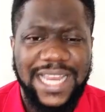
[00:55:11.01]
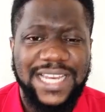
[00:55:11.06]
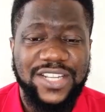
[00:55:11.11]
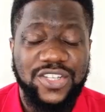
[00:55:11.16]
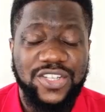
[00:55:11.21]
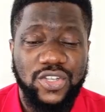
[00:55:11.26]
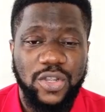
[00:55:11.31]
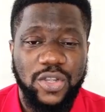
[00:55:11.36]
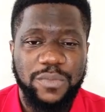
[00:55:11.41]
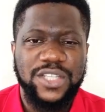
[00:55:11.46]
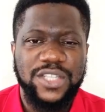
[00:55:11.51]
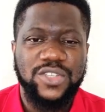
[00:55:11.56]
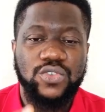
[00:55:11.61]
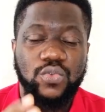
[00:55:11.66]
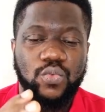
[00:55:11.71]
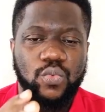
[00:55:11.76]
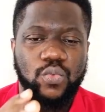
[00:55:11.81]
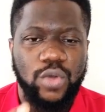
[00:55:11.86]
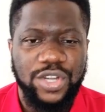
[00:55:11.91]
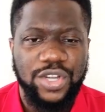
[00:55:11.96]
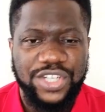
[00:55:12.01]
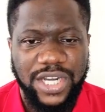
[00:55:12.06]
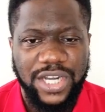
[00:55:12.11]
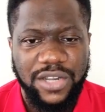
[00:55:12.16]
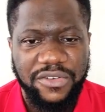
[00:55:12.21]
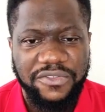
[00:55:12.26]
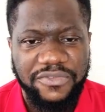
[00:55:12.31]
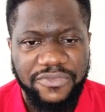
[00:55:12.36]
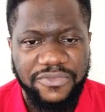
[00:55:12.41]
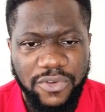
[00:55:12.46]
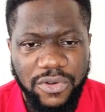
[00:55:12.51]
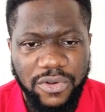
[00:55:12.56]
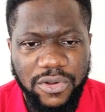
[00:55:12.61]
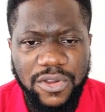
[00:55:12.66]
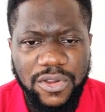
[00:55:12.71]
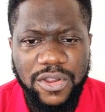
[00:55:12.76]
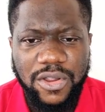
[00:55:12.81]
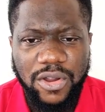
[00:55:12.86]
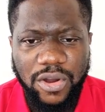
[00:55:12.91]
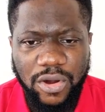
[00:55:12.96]
That is something to watch out
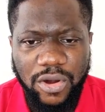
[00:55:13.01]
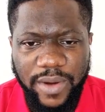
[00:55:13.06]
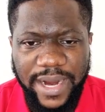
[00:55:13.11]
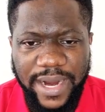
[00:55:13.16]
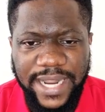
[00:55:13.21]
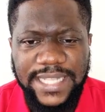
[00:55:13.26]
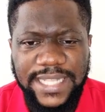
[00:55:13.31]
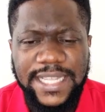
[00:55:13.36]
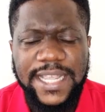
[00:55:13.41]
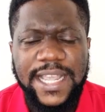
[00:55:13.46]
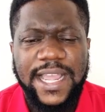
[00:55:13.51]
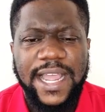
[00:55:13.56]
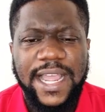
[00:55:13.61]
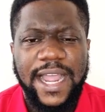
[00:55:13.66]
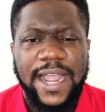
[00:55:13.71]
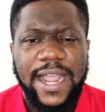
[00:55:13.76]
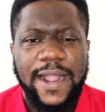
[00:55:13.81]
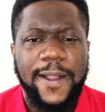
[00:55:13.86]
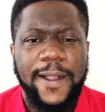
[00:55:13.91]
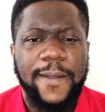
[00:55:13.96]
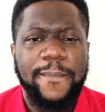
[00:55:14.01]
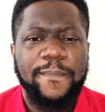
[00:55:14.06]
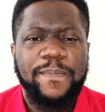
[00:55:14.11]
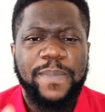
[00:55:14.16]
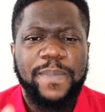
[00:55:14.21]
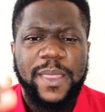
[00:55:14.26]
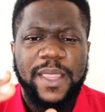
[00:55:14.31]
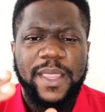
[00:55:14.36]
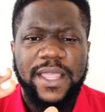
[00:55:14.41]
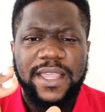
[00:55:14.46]
for, all right? Um,